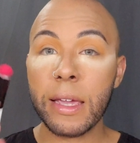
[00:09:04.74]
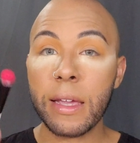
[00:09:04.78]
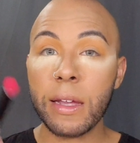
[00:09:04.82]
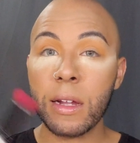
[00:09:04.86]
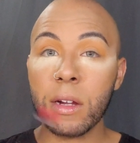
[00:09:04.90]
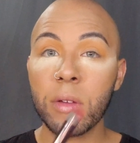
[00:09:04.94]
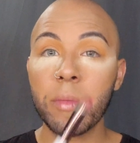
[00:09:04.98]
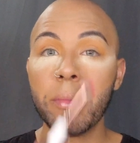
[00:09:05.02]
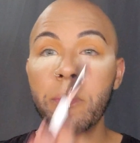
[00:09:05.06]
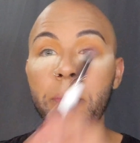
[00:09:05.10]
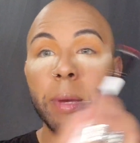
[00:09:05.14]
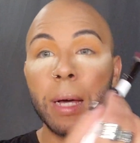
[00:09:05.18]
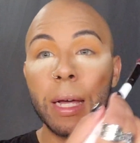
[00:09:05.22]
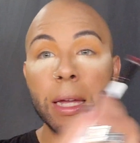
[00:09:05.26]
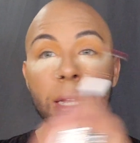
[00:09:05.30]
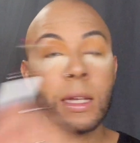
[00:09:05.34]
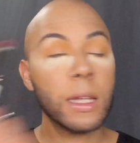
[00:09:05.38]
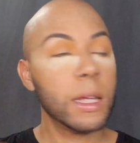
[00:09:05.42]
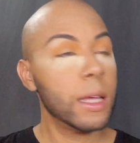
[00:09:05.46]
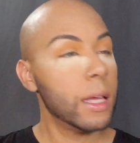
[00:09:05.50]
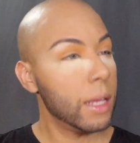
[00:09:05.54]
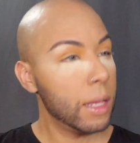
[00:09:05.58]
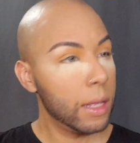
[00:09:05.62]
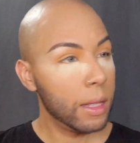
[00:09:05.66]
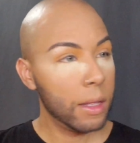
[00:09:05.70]
here, but
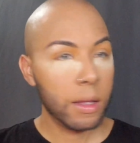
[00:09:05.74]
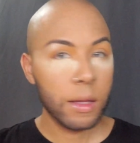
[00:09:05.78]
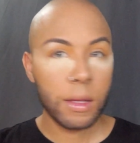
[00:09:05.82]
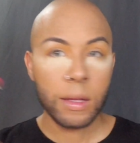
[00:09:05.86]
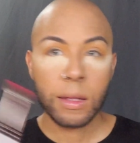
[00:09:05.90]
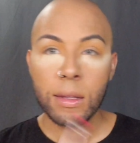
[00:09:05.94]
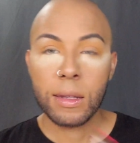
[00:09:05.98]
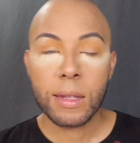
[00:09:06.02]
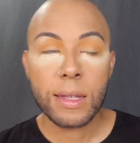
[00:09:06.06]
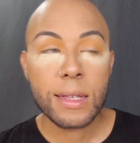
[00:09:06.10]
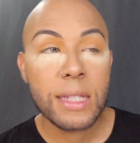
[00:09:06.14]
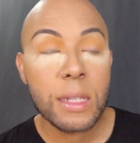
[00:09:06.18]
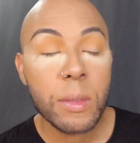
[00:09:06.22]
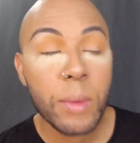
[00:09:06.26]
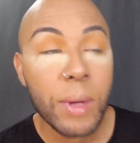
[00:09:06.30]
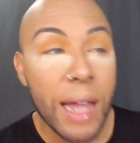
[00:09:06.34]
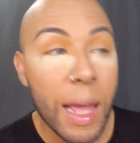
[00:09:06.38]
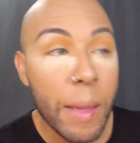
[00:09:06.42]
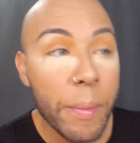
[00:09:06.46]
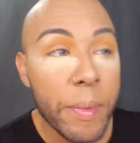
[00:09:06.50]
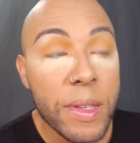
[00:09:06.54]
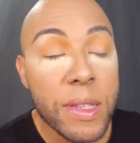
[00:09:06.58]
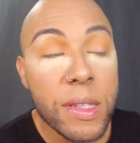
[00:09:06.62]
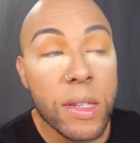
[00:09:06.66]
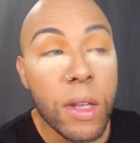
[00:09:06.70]
let's see what
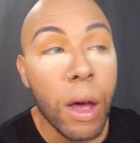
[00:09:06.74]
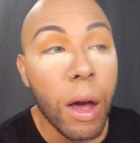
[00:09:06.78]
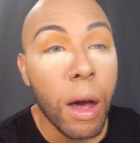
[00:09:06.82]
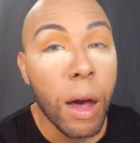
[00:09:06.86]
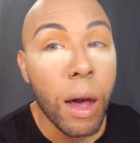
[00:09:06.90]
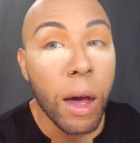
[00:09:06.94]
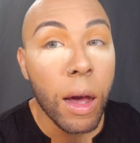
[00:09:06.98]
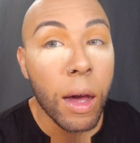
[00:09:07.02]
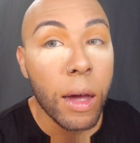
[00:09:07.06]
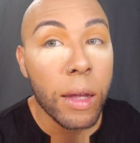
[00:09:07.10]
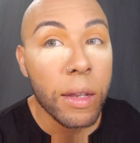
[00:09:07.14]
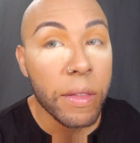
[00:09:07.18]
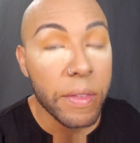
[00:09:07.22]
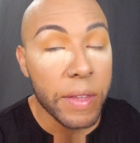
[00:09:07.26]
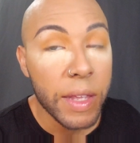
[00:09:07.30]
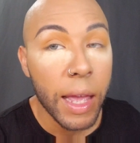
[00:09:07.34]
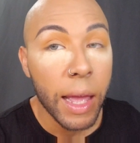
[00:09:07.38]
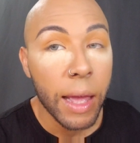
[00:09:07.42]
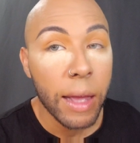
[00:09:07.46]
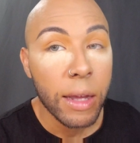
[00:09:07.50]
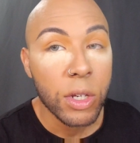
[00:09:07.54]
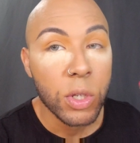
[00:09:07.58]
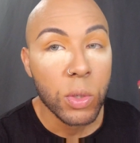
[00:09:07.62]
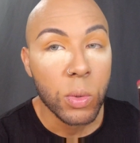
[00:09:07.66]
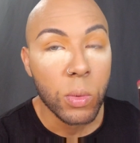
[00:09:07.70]
happens on the
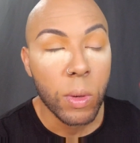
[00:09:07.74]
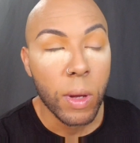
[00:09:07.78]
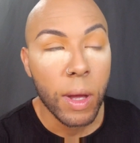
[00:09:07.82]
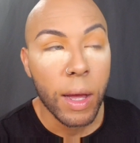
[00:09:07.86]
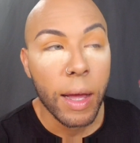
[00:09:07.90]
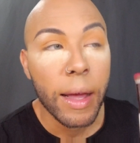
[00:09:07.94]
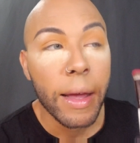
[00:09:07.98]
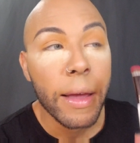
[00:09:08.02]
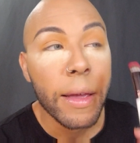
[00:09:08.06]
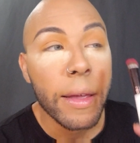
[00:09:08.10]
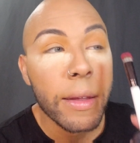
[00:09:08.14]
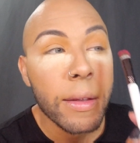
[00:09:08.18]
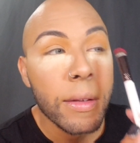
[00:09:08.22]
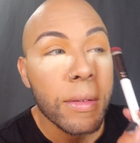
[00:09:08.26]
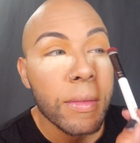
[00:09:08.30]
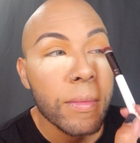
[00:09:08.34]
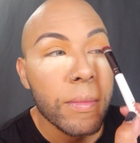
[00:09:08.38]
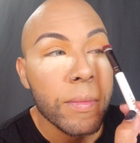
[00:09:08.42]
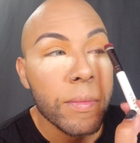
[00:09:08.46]
actual eye.